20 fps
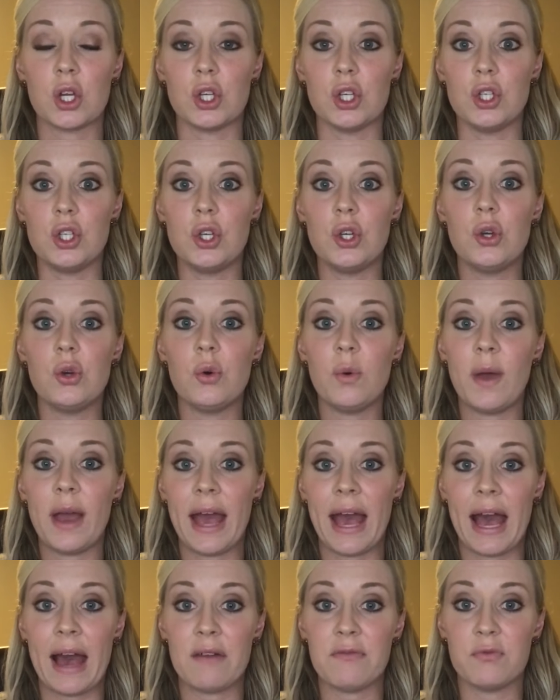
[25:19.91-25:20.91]
you
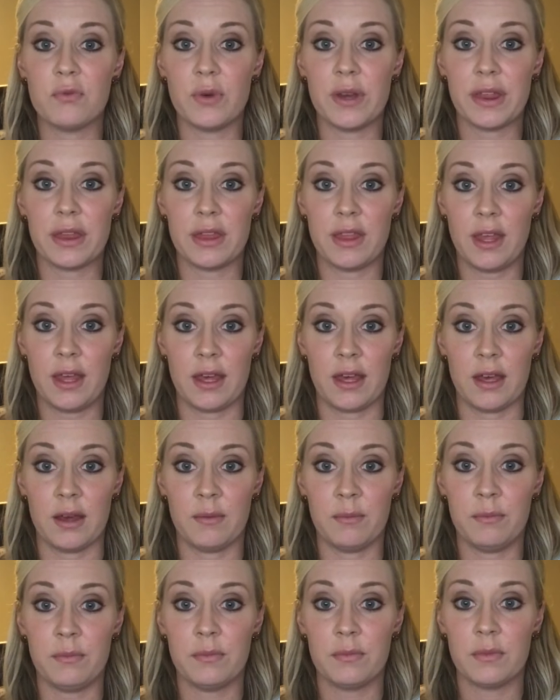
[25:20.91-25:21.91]
have with
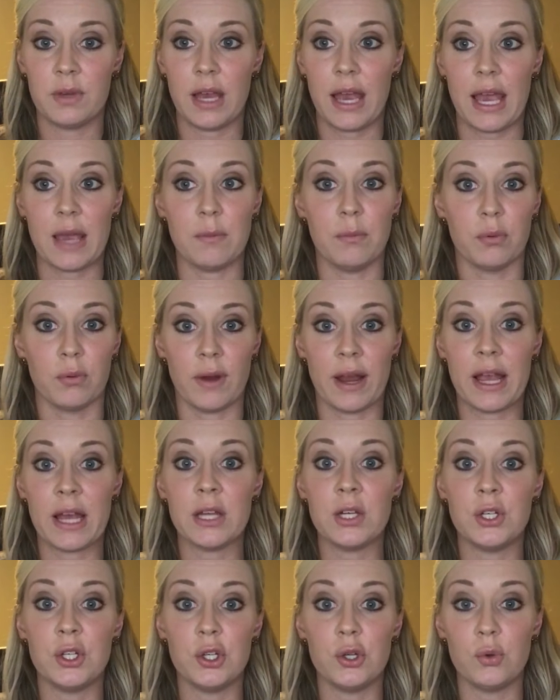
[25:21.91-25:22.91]
them a
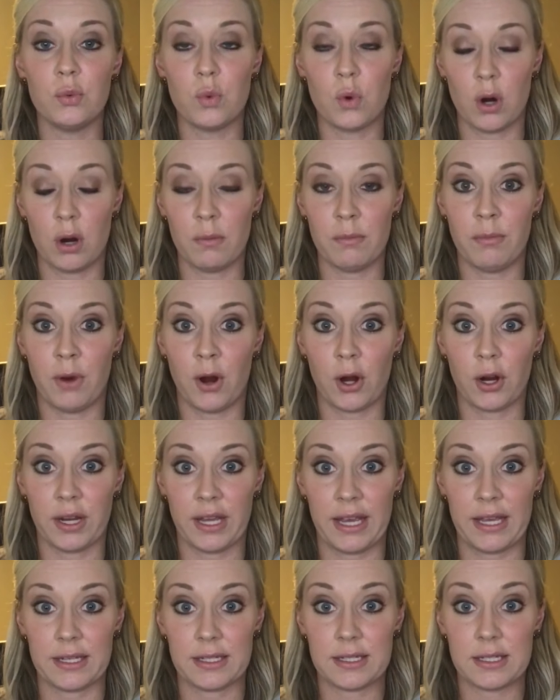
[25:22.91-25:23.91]
brand new warm
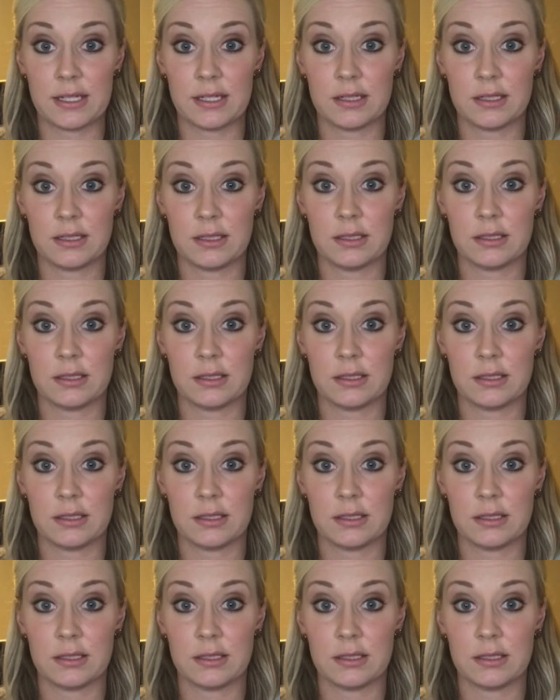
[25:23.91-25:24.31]
market